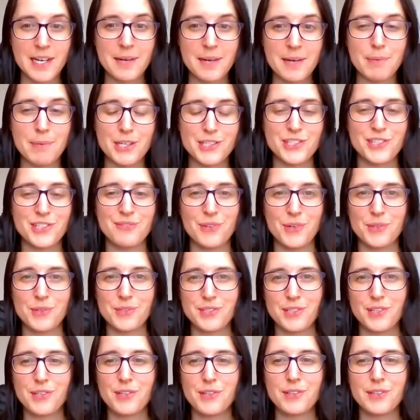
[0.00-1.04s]
but you've
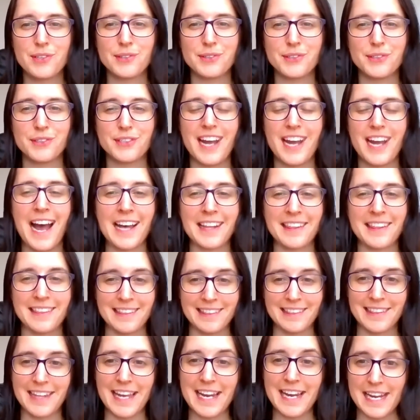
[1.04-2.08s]
also got to look
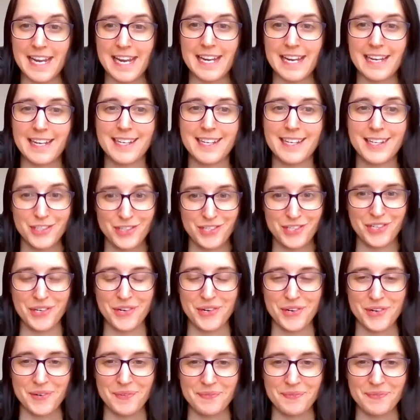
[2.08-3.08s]
athletic too.